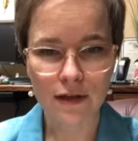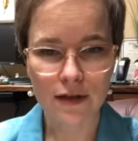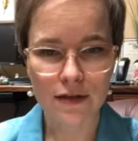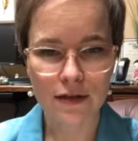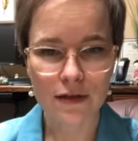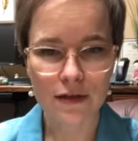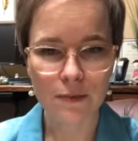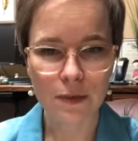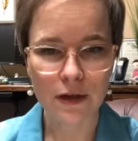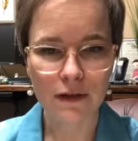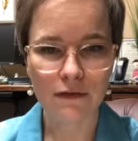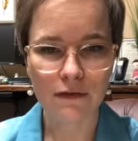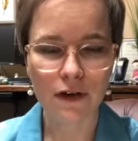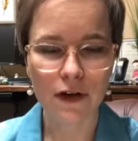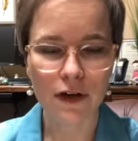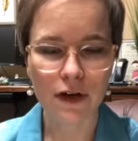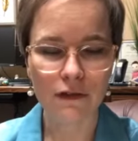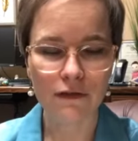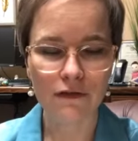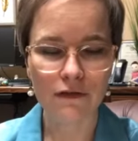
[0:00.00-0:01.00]
This has been a
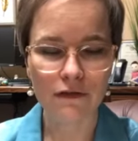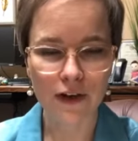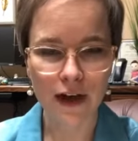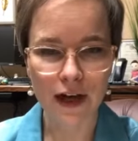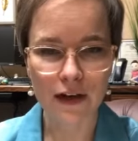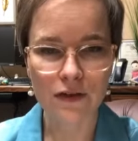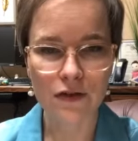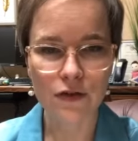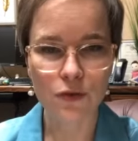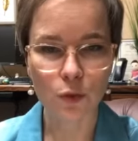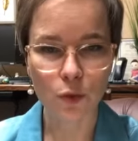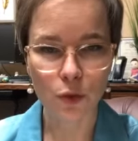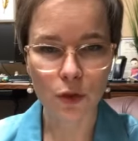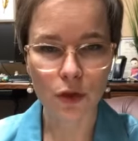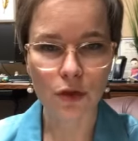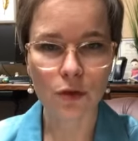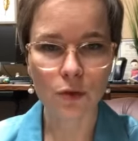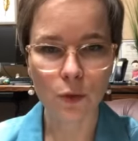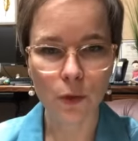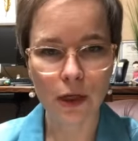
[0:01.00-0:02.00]
very fast
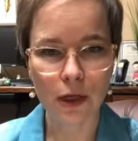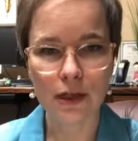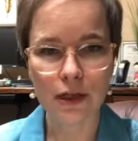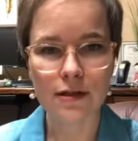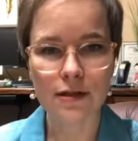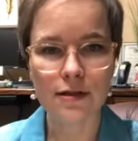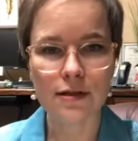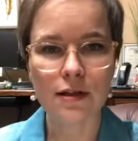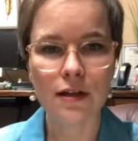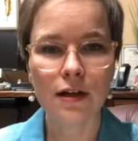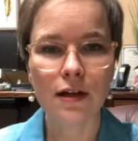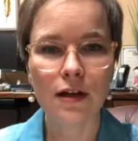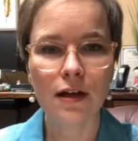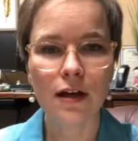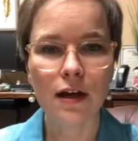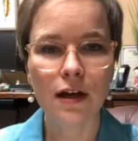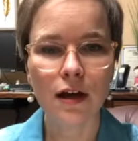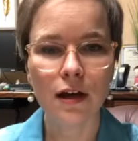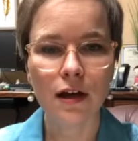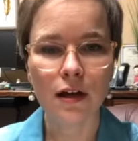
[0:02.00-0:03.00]
whirlwind
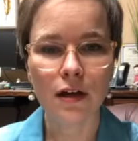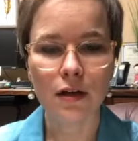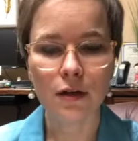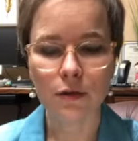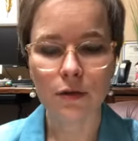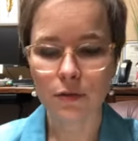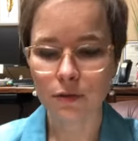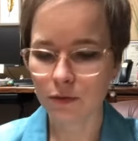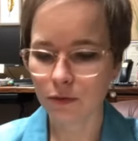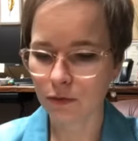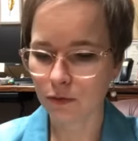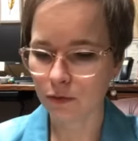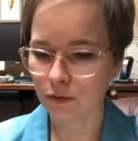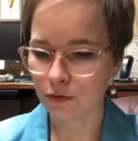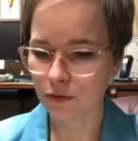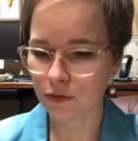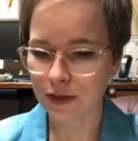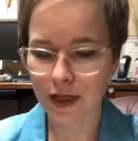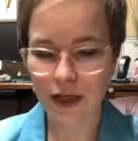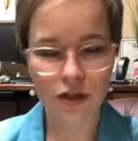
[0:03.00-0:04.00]

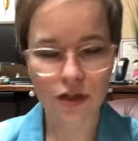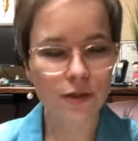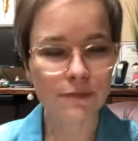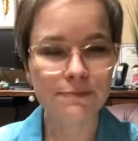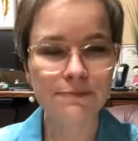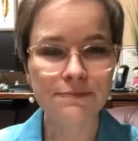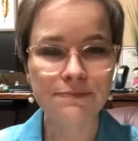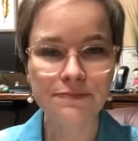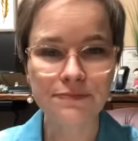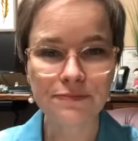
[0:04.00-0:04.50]
session.